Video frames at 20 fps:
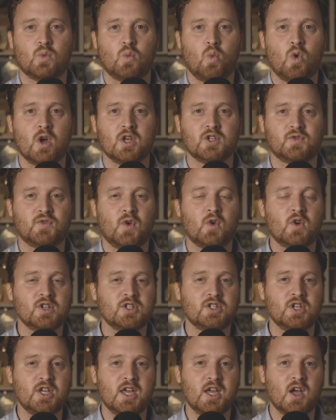was
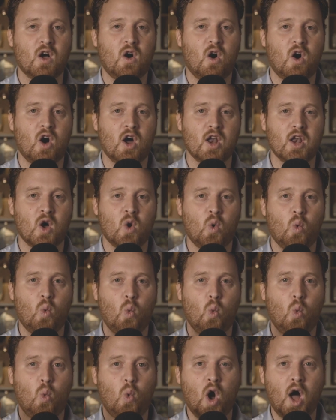focusing on
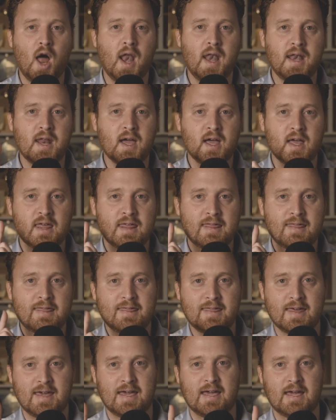one
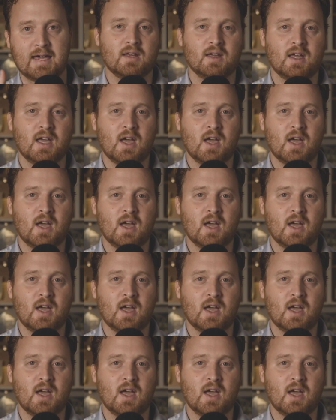thing.